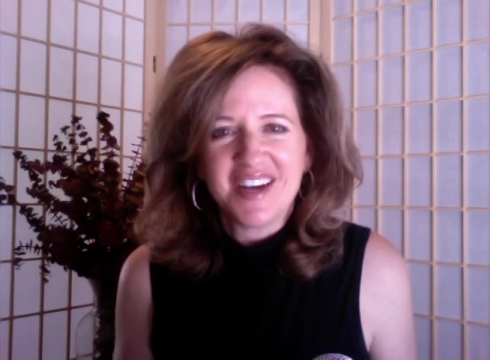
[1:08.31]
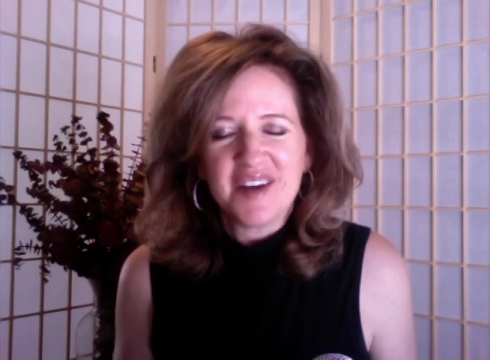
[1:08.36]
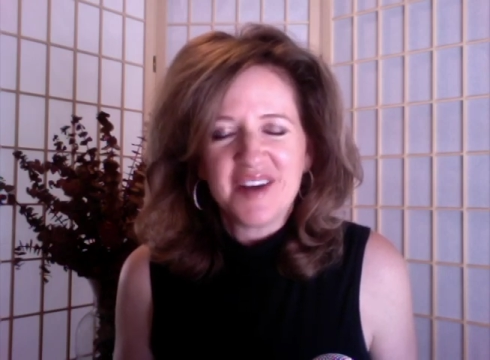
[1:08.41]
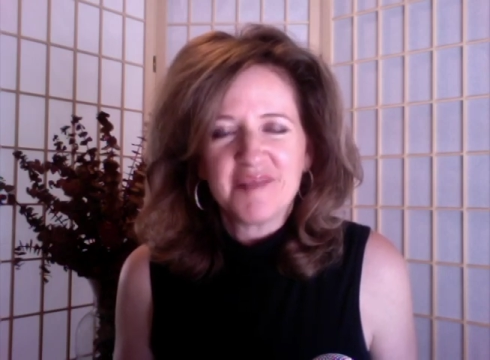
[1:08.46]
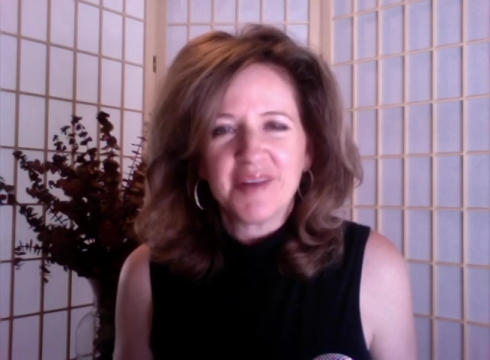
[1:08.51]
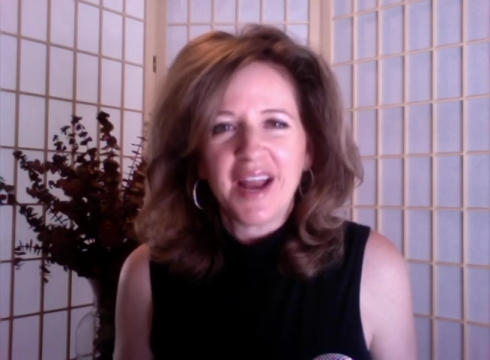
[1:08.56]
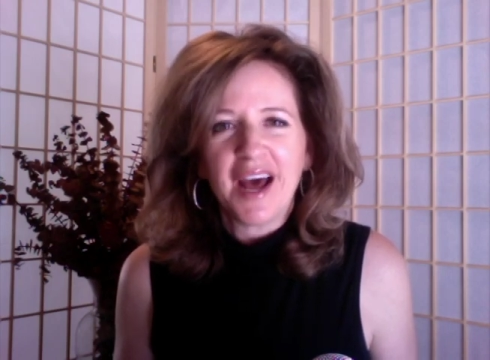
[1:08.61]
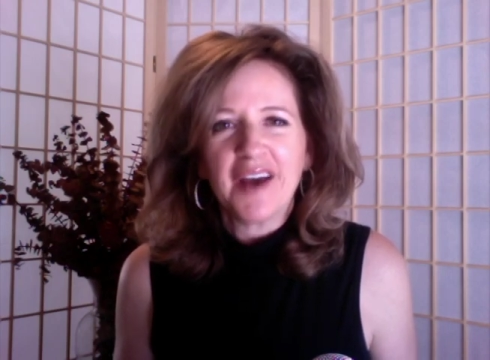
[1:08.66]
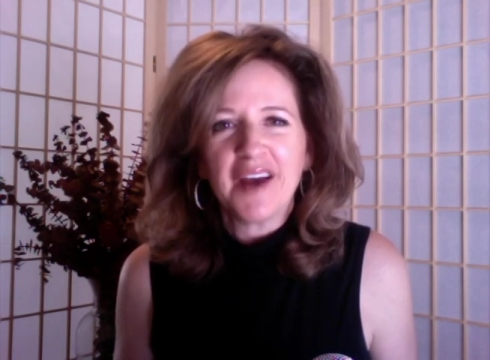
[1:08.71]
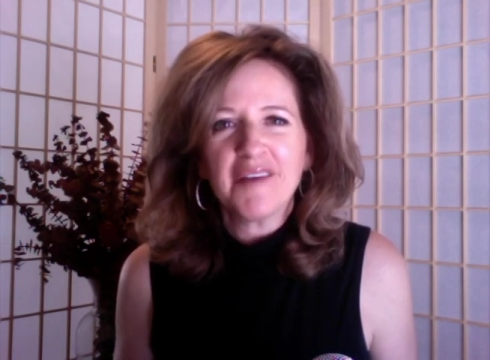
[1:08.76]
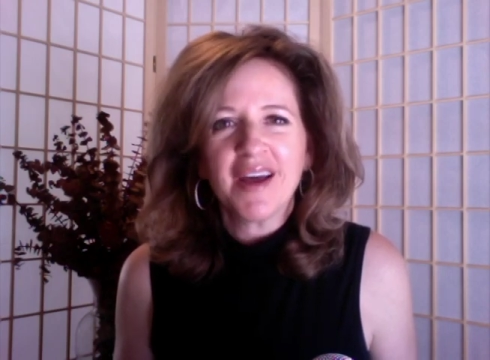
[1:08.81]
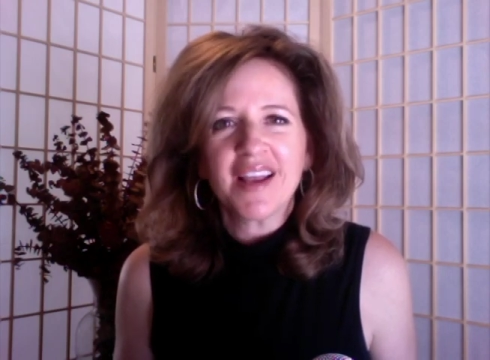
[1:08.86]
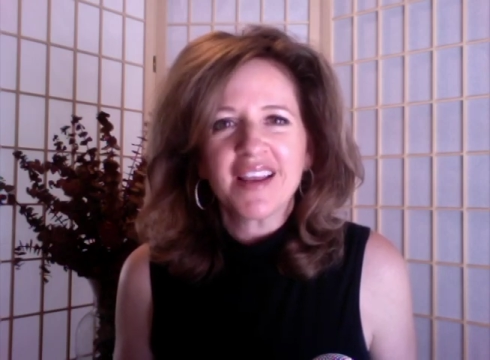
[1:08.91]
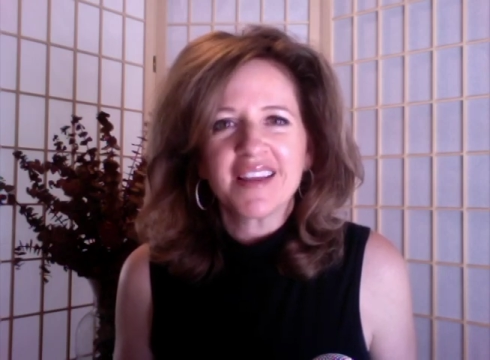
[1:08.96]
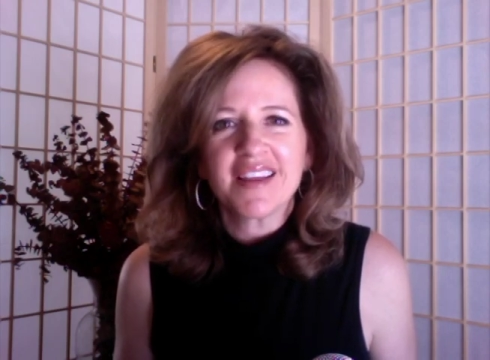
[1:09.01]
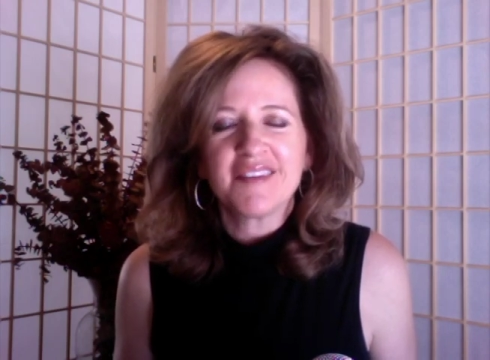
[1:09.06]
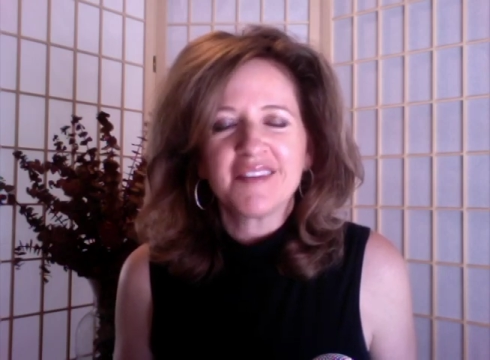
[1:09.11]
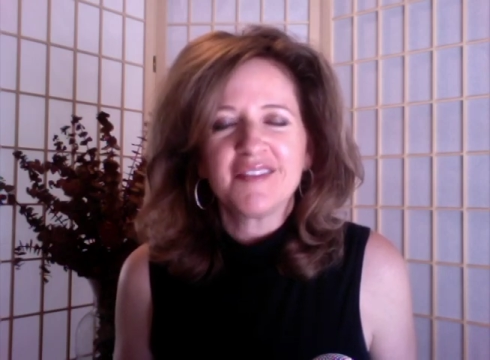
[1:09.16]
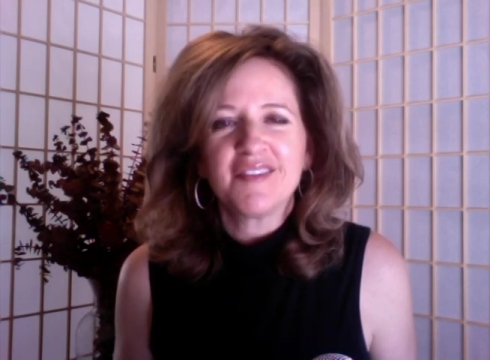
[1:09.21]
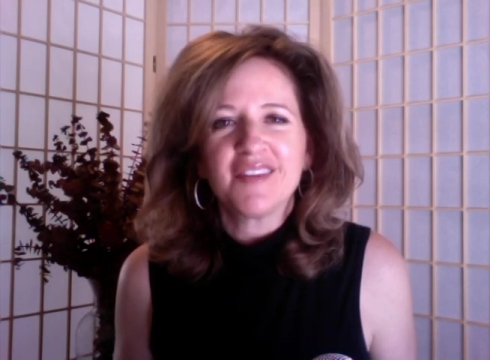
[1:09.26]
But how do I
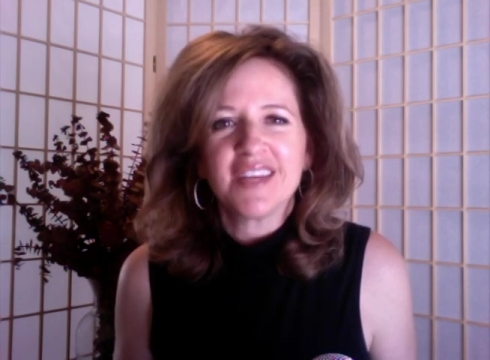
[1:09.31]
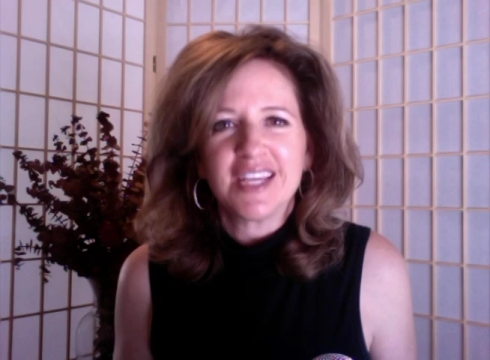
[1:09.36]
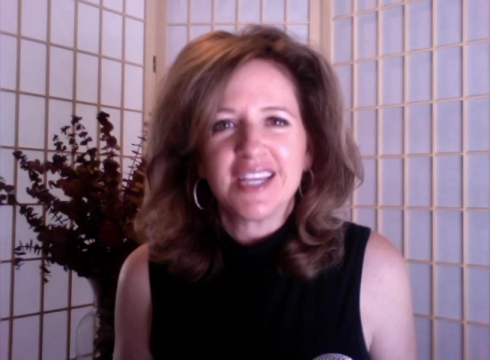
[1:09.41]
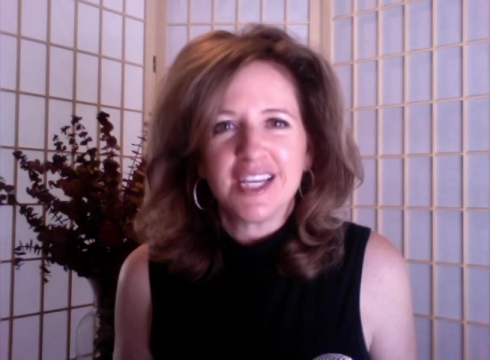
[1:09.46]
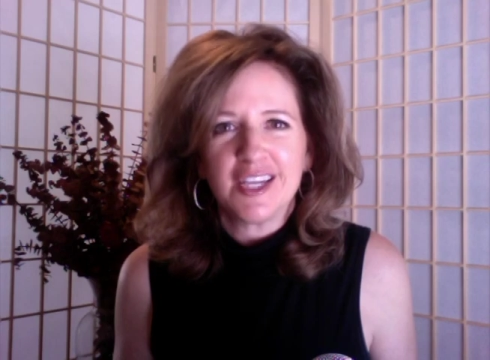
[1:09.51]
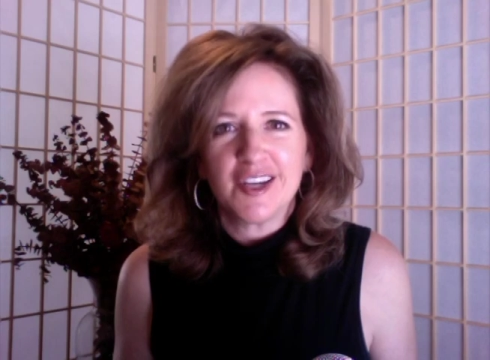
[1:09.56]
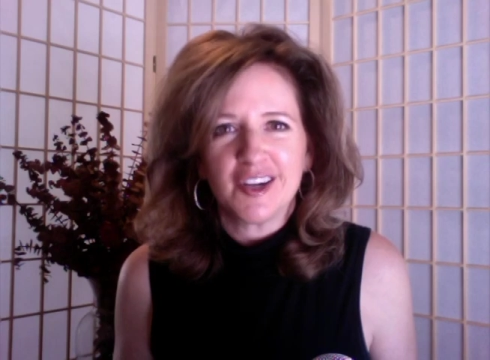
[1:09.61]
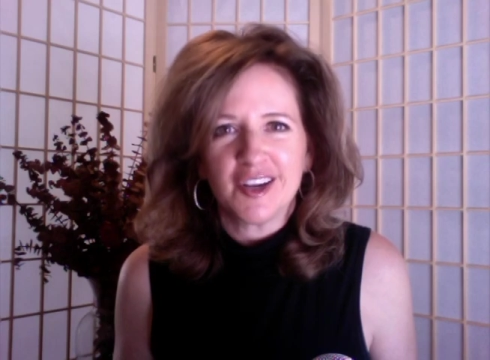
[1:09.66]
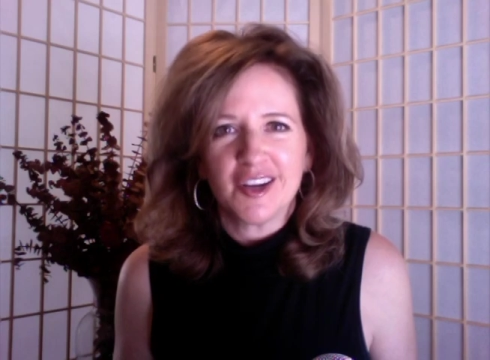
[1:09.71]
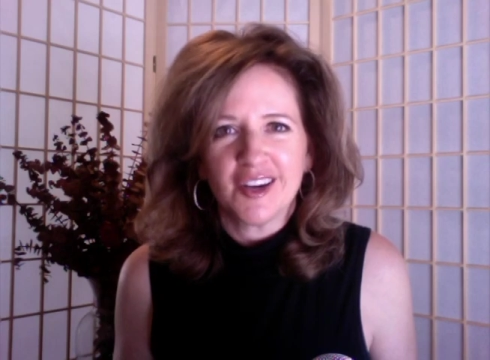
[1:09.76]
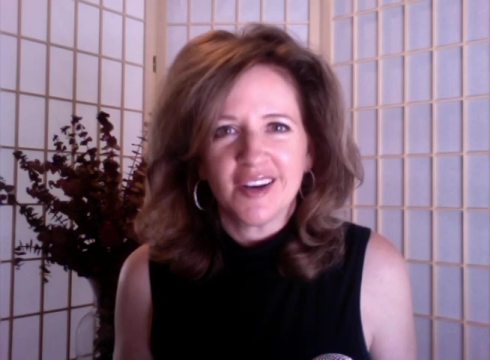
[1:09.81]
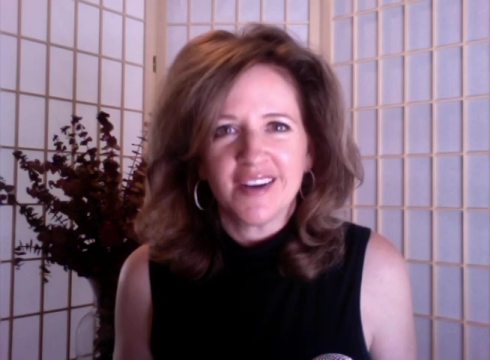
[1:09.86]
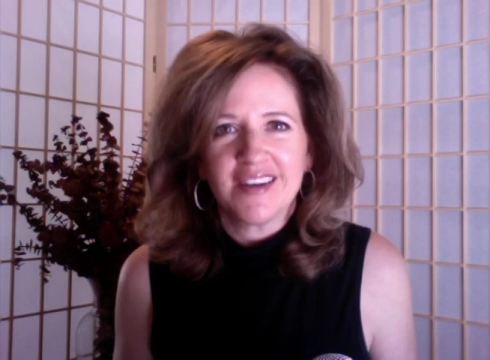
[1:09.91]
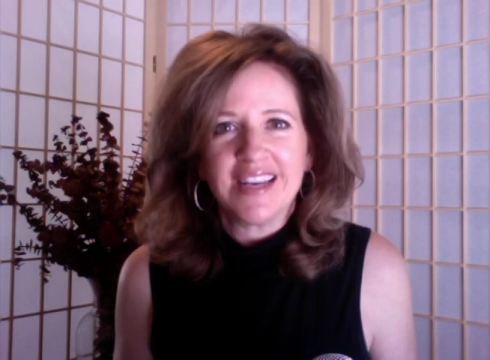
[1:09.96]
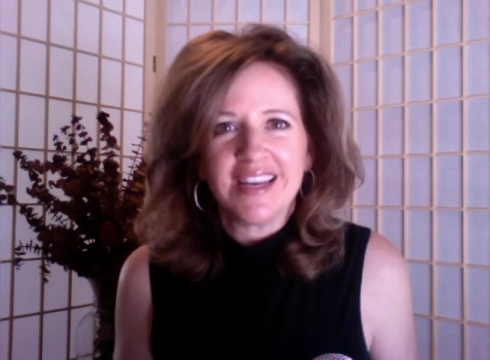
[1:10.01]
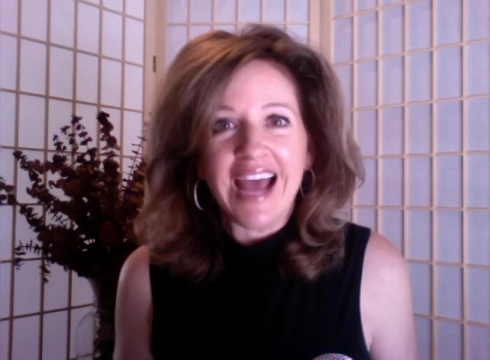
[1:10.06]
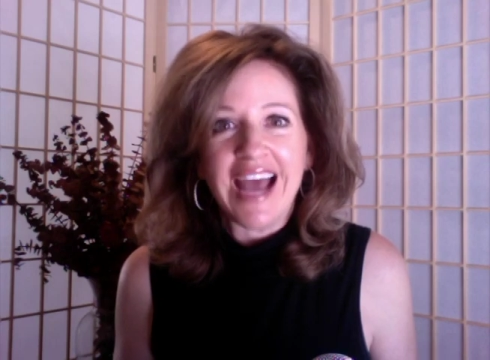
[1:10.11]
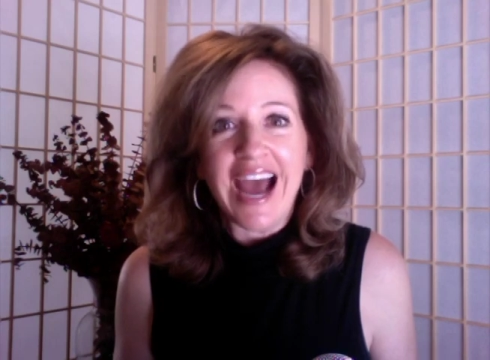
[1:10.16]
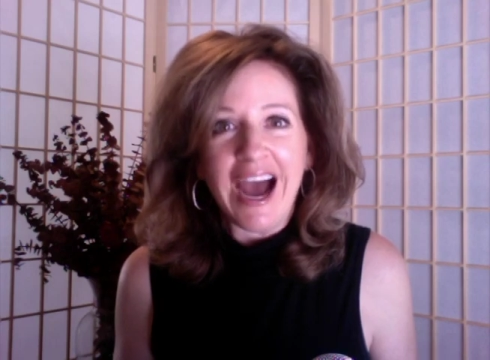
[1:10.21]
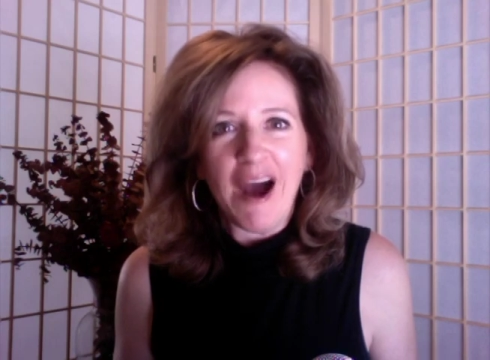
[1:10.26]
live here
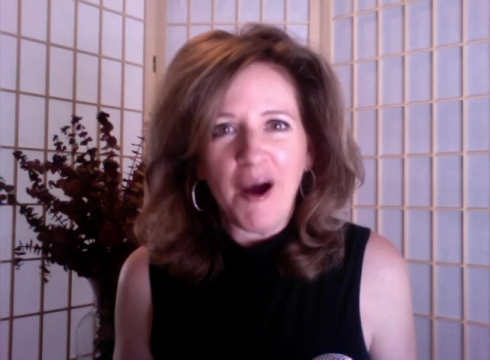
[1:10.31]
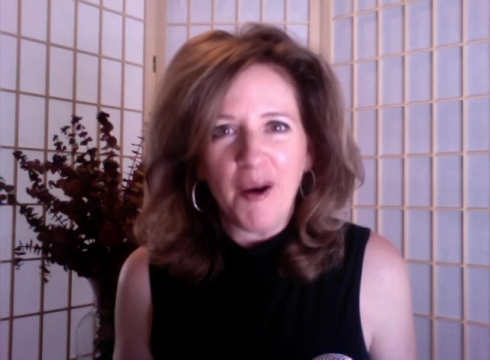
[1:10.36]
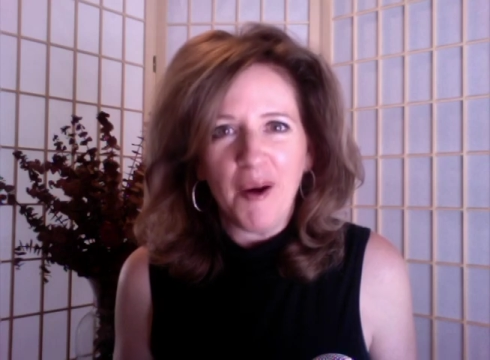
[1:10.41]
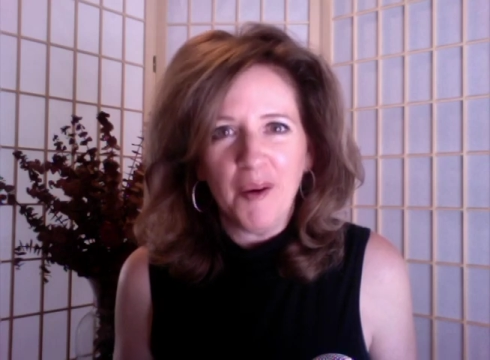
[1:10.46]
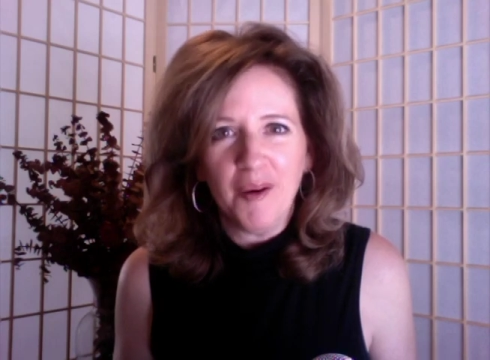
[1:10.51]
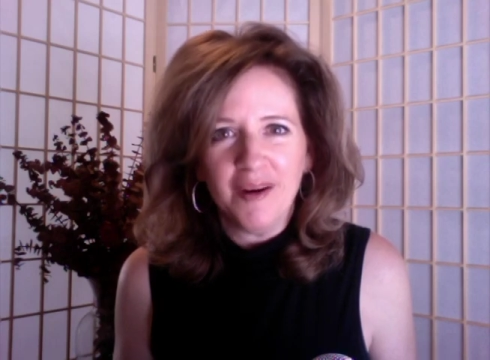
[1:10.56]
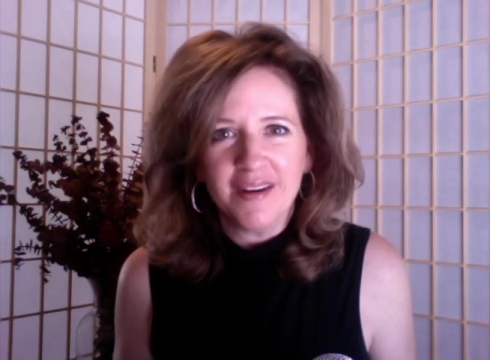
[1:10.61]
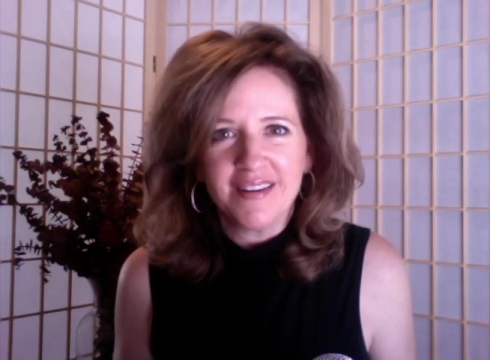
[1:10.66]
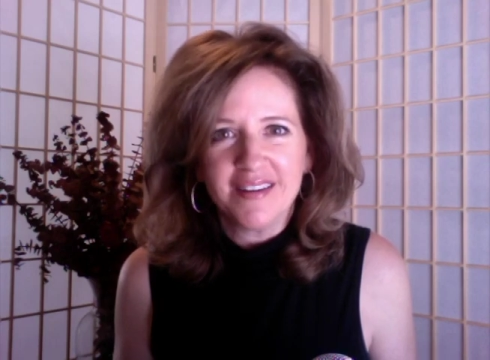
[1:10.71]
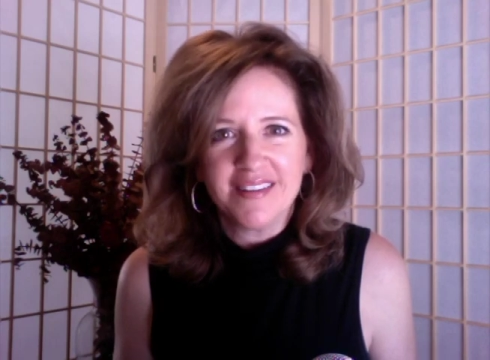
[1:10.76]
now?